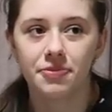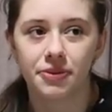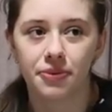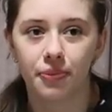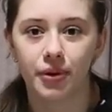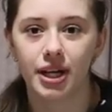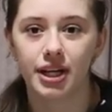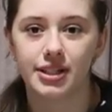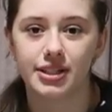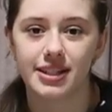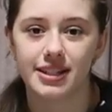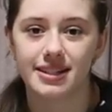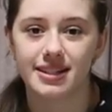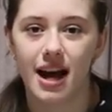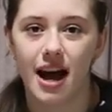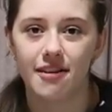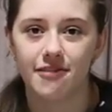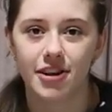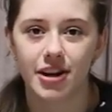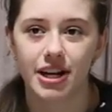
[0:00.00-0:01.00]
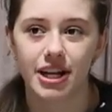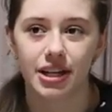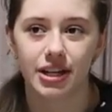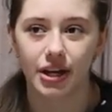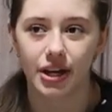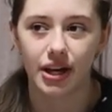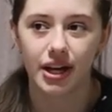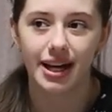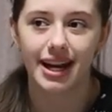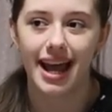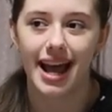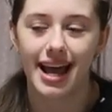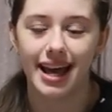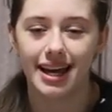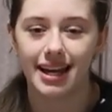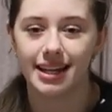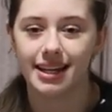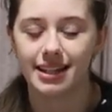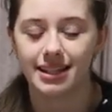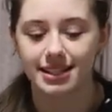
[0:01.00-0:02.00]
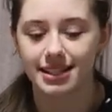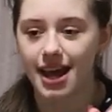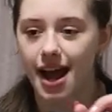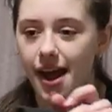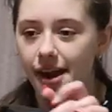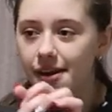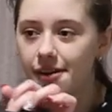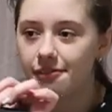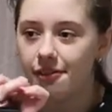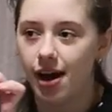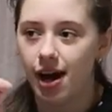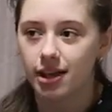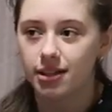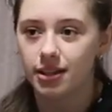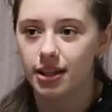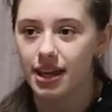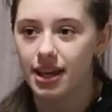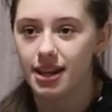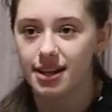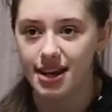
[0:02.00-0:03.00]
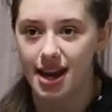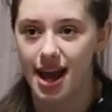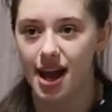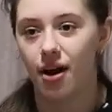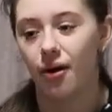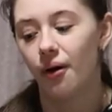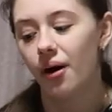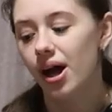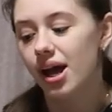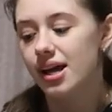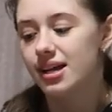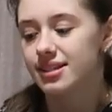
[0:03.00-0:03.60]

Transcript: which is not very good, and it's kind of ugly now.